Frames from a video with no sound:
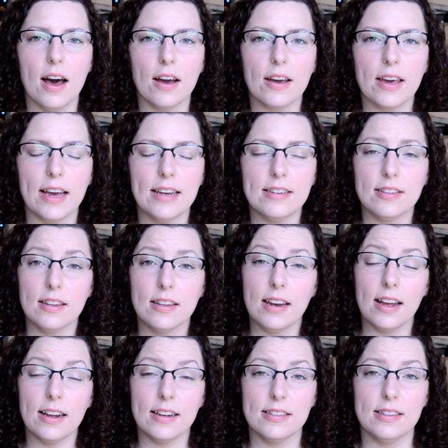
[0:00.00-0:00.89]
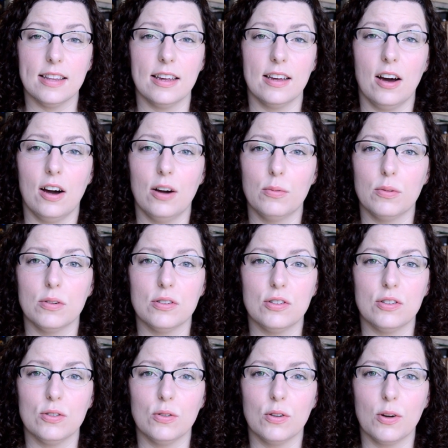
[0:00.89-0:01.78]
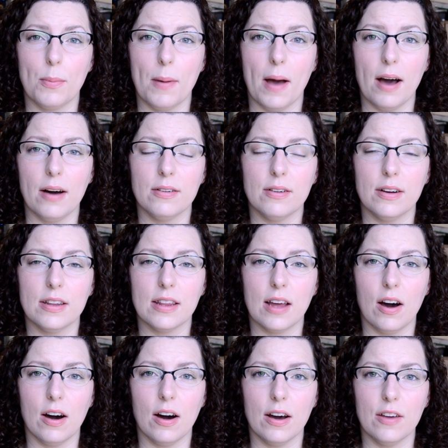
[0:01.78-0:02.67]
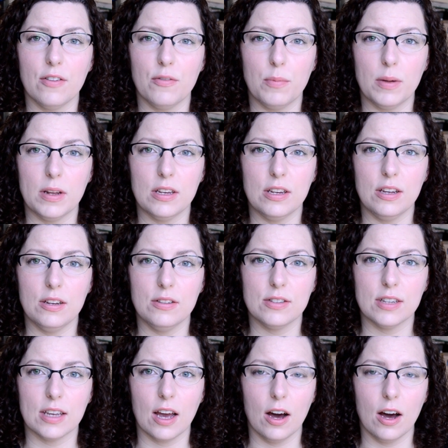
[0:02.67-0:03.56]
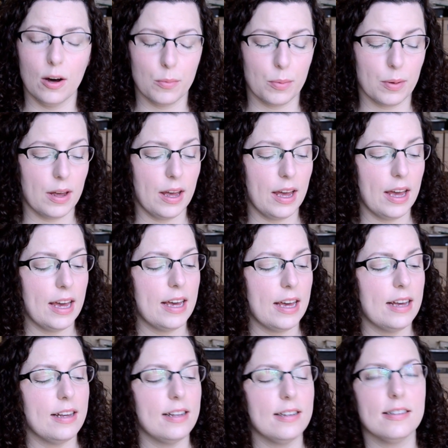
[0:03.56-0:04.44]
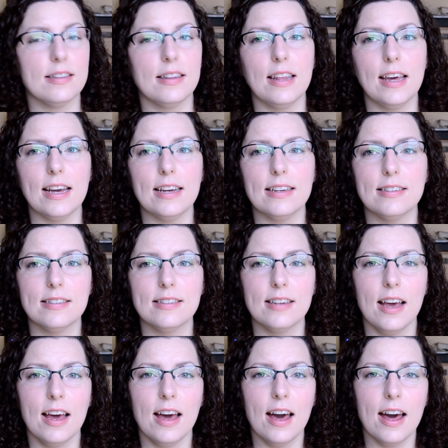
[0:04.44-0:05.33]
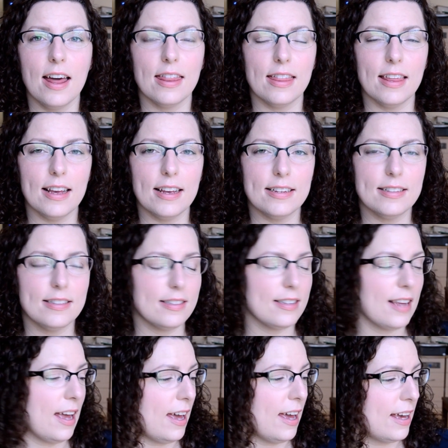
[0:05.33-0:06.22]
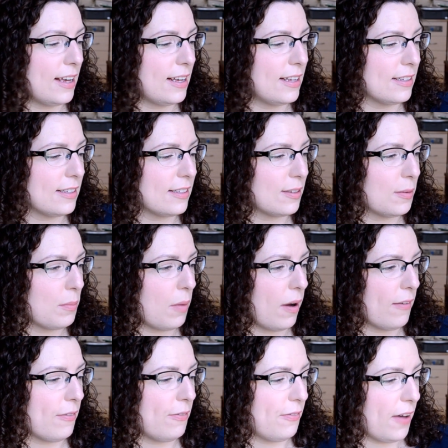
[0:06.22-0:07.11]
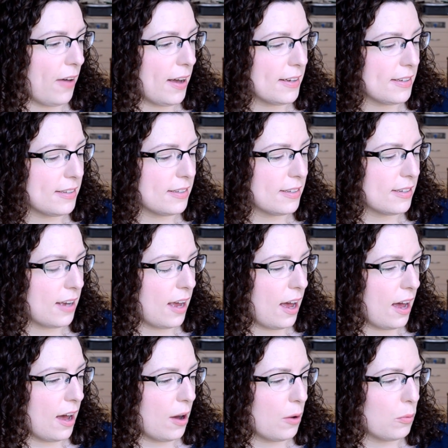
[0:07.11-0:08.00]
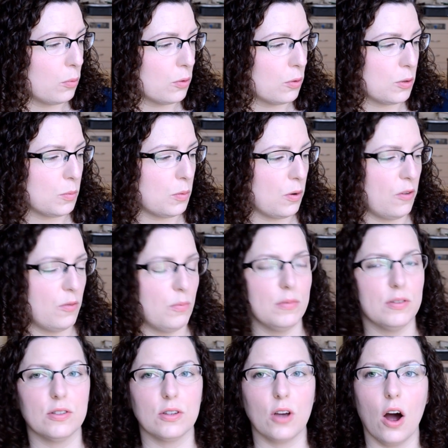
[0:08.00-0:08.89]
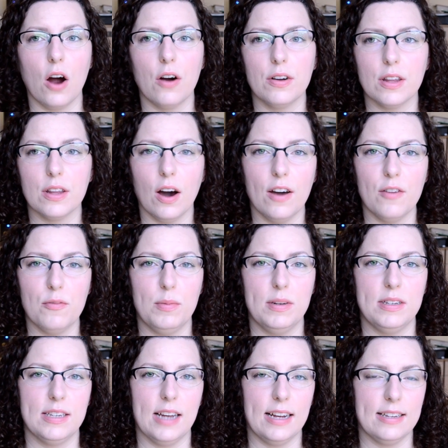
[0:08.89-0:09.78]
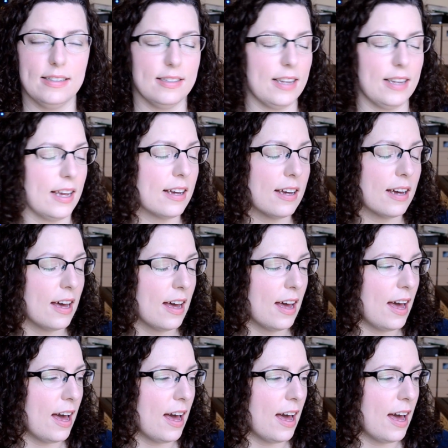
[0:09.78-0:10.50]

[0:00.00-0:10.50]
Okay, so the next thing I want to talk about that I've been using up is this. This is my first waterproof mascara that I've been testing.